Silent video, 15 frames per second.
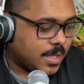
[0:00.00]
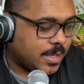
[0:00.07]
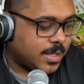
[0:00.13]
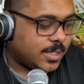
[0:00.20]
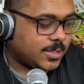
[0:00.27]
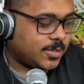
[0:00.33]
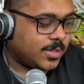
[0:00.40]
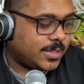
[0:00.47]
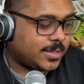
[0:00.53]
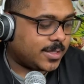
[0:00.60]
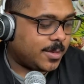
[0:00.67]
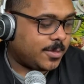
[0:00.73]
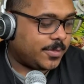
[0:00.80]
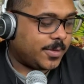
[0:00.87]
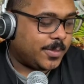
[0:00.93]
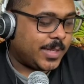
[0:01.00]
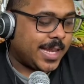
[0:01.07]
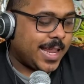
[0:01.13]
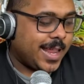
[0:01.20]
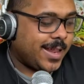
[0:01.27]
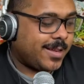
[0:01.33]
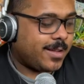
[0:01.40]
So this is coming from
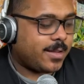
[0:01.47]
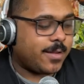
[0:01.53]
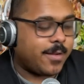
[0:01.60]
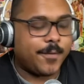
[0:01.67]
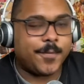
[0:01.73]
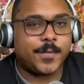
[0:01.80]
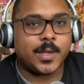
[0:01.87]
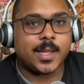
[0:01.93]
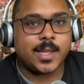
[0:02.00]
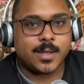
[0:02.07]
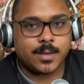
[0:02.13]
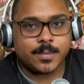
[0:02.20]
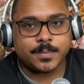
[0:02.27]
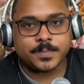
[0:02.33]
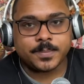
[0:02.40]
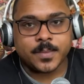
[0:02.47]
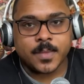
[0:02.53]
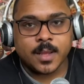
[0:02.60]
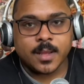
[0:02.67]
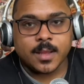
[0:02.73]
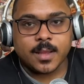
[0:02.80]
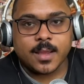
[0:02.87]
Dan Flynn.
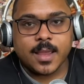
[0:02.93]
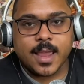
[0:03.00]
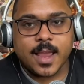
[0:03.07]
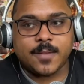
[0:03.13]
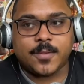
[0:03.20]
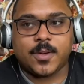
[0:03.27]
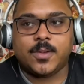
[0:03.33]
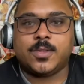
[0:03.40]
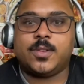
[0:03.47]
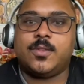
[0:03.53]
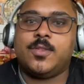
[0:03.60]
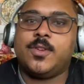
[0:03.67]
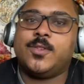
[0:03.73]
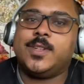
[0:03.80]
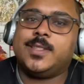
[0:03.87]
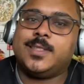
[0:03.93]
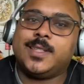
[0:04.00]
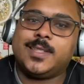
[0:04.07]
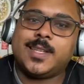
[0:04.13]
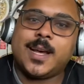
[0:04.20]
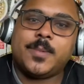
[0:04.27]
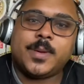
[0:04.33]
And for those who don't know, this is
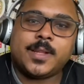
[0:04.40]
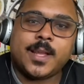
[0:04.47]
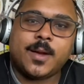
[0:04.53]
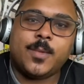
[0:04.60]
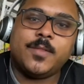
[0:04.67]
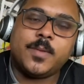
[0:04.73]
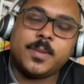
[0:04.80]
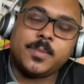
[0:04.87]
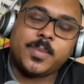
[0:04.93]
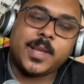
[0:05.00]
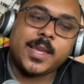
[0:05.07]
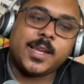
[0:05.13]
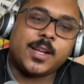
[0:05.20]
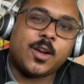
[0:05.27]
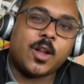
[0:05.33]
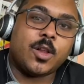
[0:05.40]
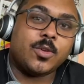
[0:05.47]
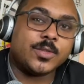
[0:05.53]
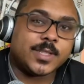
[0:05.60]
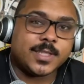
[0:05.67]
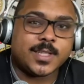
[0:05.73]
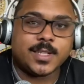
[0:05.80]
a topic that we've been paying
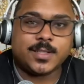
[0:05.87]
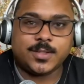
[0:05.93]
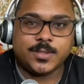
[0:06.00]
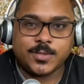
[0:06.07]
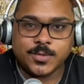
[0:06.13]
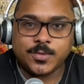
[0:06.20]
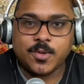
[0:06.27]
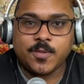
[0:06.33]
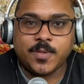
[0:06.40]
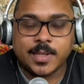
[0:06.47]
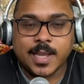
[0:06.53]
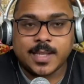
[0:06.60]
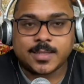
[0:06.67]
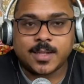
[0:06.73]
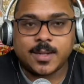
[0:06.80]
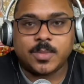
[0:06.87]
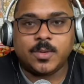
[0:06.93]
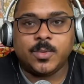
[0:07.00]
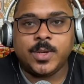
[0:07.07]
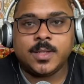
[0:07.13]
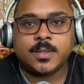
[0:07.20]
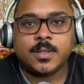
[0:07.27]
close attention to over the last couple of
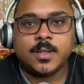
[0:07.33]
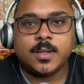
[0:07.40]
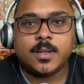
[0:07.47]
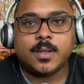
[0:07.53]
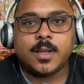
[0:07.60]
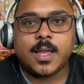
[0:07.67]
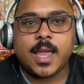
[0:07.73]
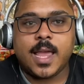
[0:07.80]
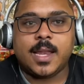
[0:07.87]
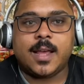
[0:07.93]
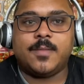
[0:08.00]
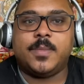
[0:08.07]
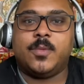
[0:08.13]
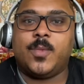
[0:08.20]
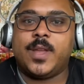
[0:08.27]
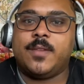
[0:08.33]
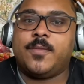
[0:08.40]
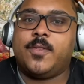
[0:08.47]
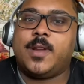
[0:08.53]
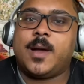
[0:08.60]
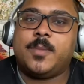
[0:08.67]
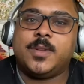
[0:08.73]
weeks. And I've been waiting for
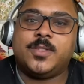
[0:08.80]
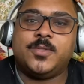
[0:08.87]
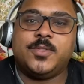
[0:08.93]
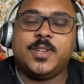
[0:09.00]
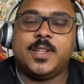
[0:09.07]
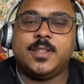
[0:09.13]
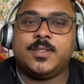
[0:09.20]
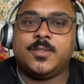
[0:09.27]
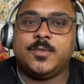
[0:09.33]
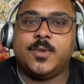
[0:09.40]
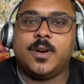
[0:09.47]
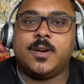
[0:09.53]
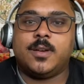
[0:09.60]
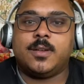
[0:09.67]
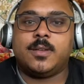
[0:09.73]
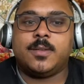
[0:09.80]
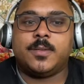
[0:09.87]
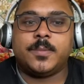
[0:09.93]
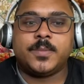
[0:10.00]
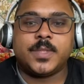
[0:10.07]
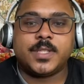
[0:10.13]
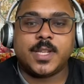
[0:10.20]
an opportunity to
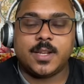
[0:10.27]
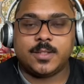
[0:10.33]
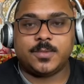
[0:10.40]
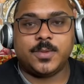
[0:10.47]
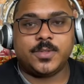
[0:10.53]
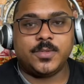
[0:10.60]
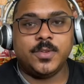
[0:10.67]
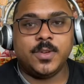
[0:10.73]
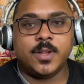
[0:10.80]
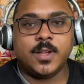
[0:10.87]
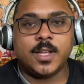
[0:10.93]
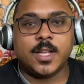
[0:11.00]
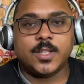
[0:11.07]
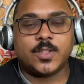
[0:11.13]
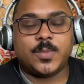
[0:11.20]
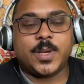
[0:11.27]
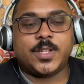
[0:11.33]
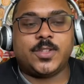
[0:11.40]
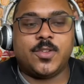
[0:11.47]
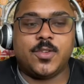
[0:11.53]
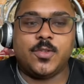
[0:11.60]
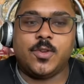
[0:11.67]
share this with you. So make
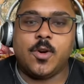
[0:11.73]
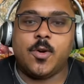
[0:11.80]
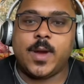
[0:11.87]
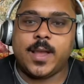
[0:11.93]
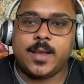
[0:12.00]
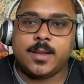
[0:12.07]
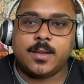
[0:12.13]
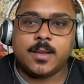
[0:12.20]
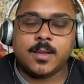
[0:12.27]
sure you go ahead.